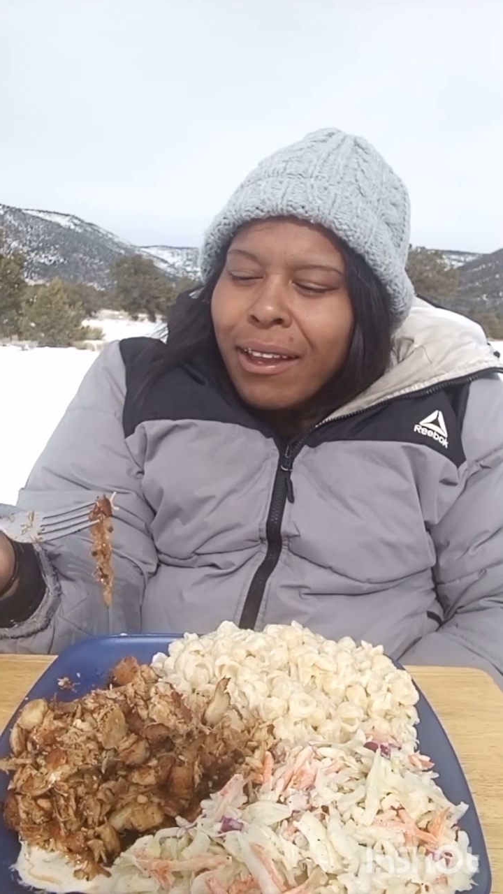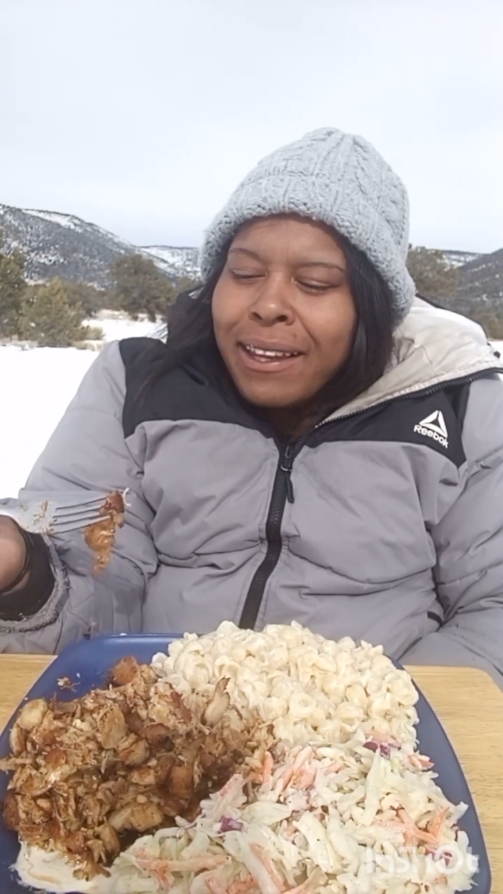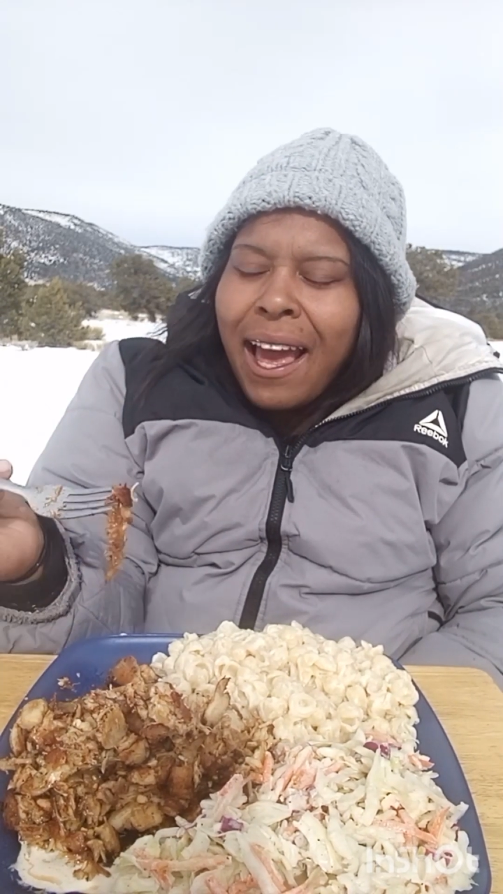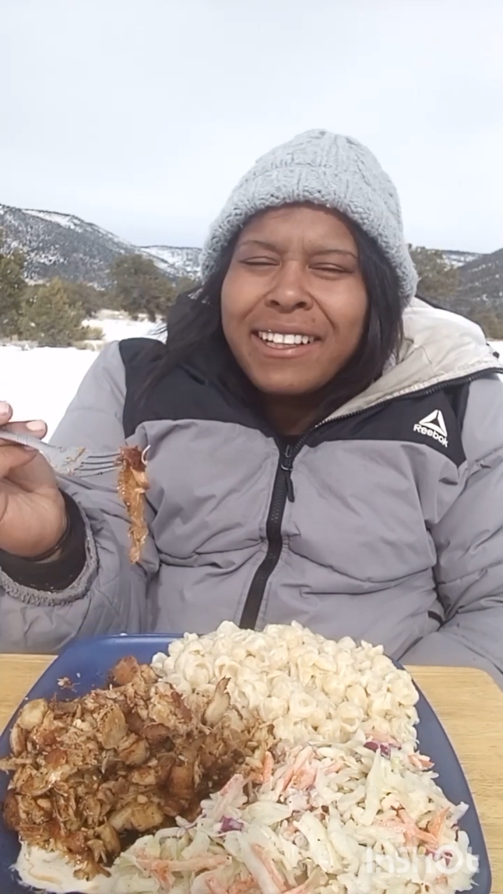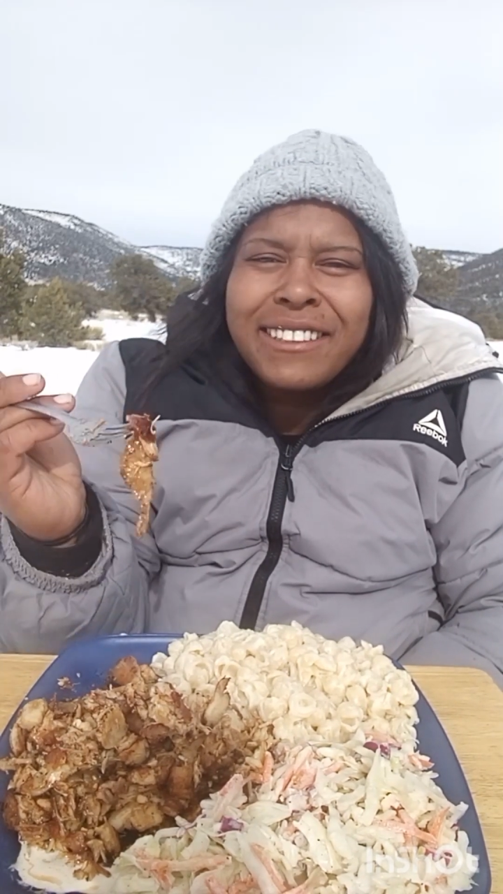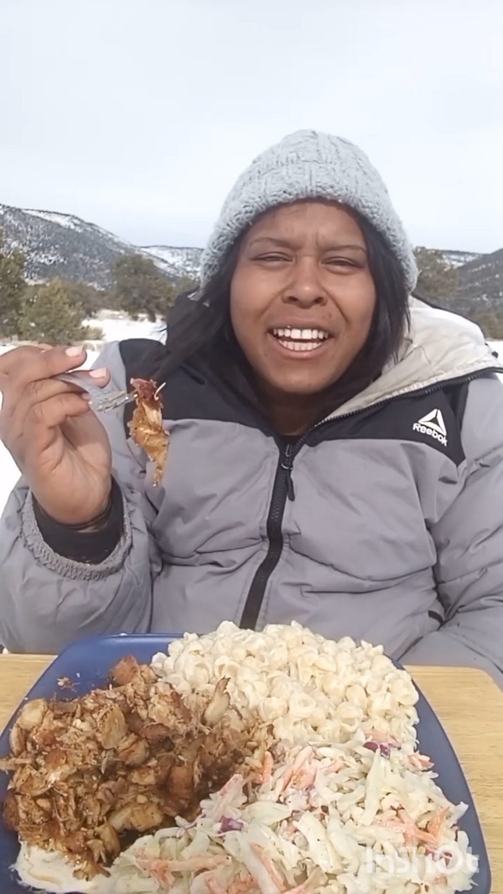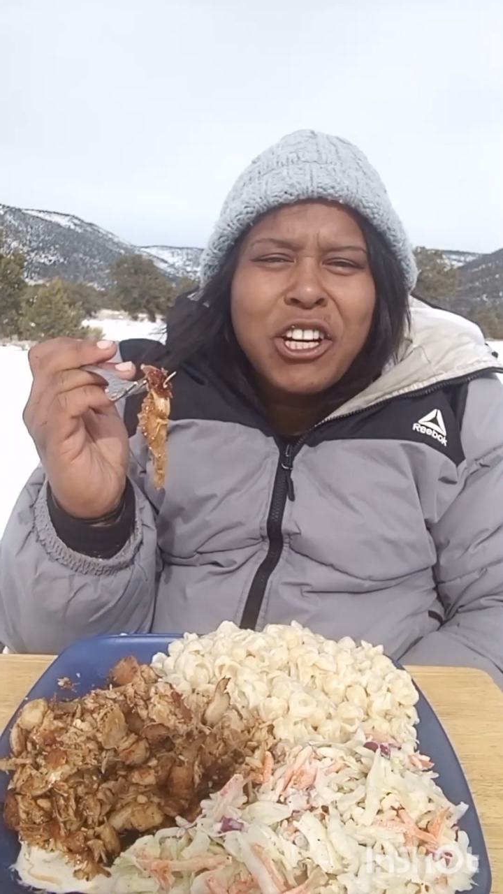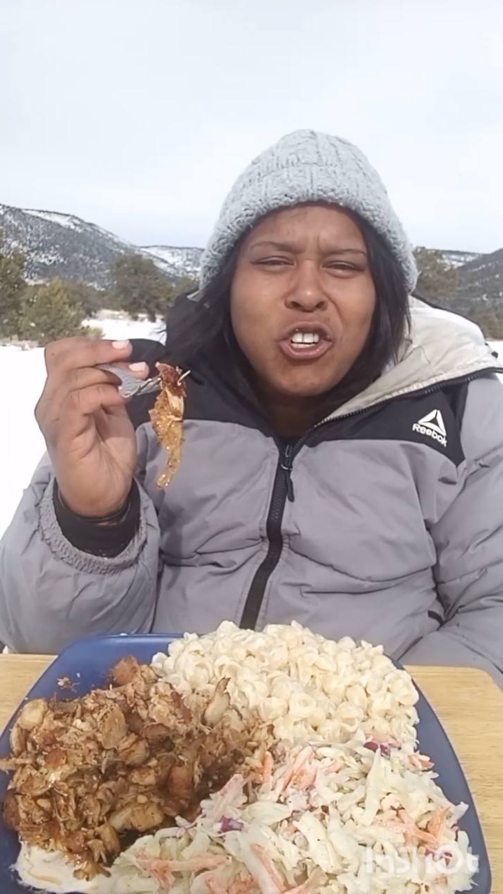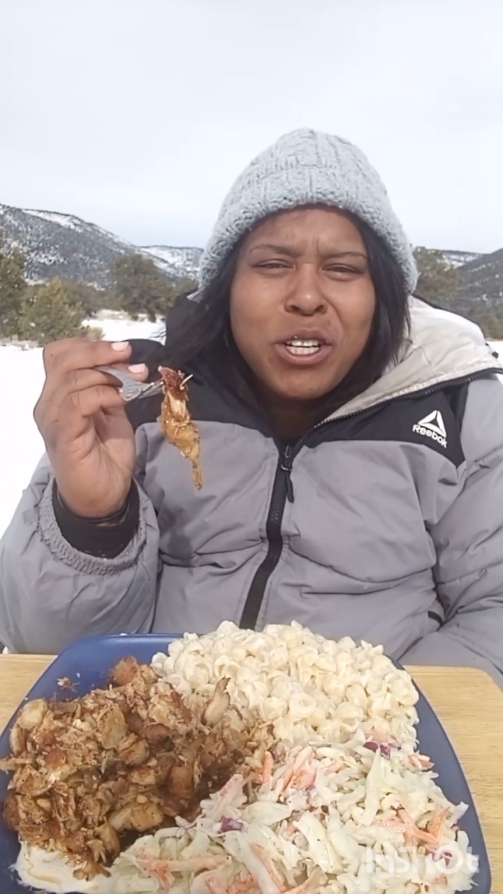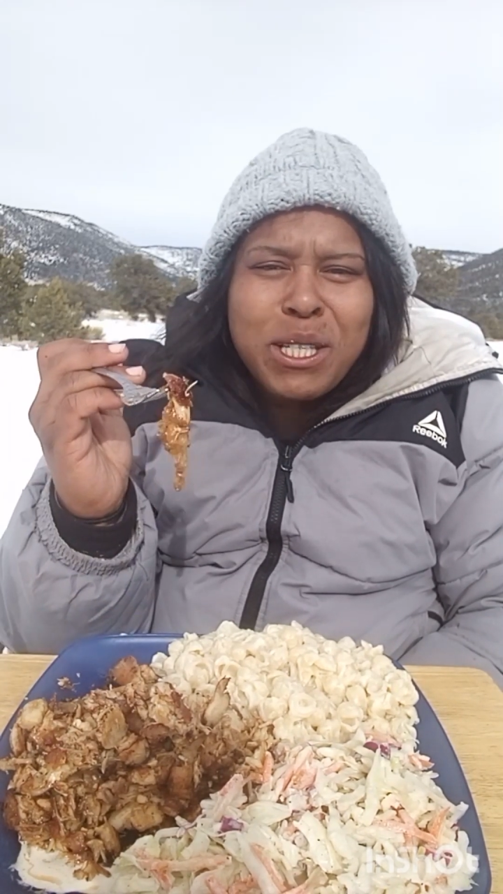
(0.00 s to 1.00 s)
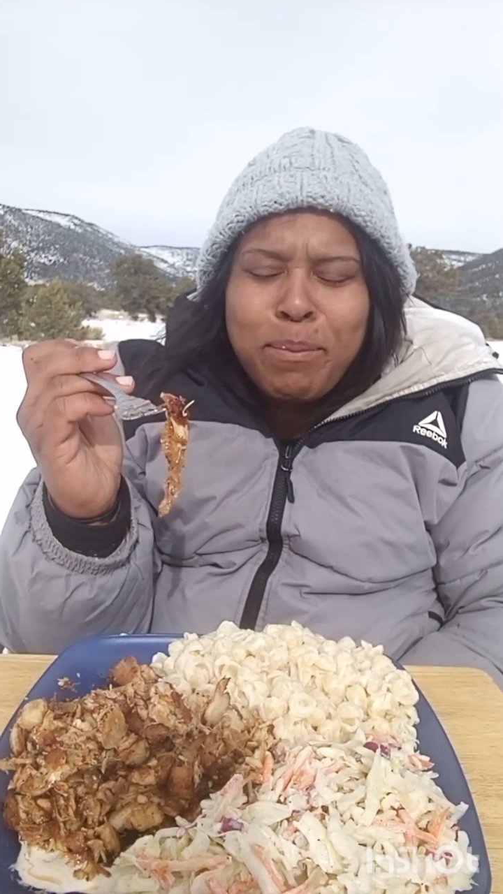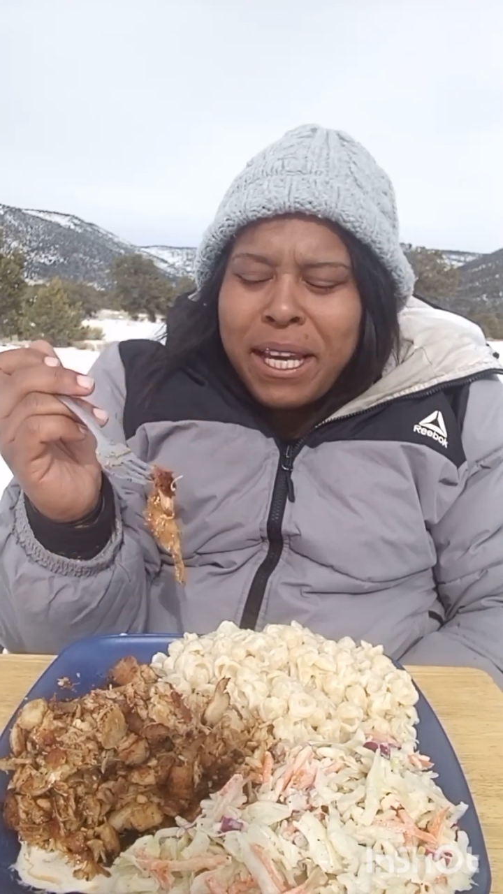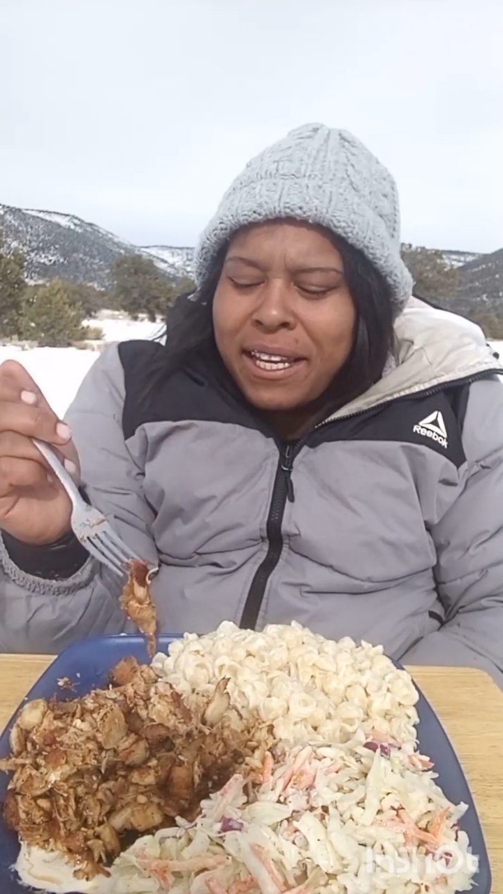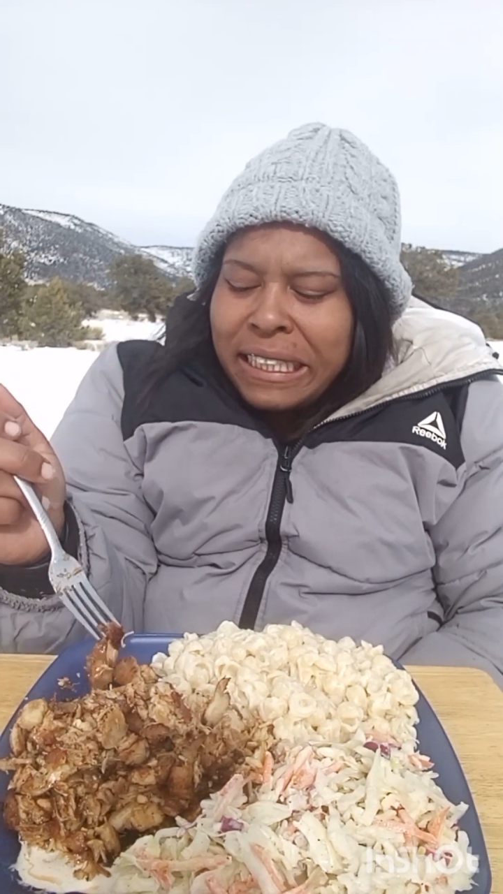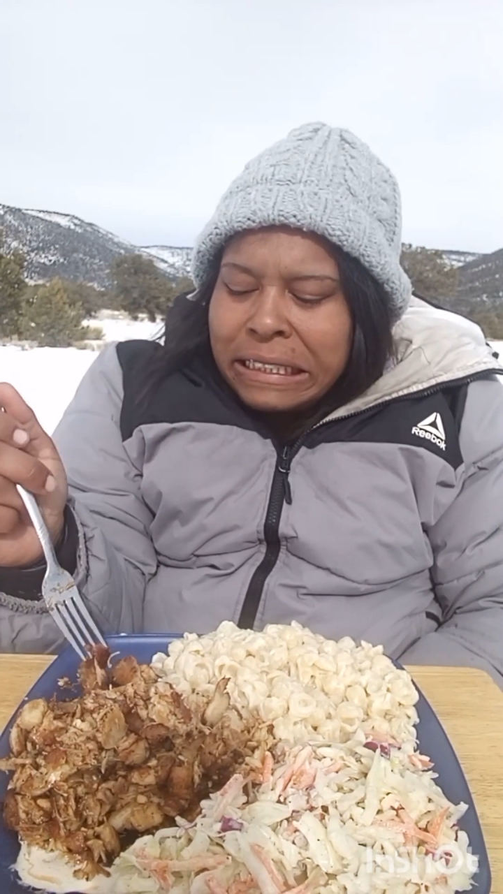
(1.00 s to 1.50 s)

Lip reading: Yeah, it's like crispy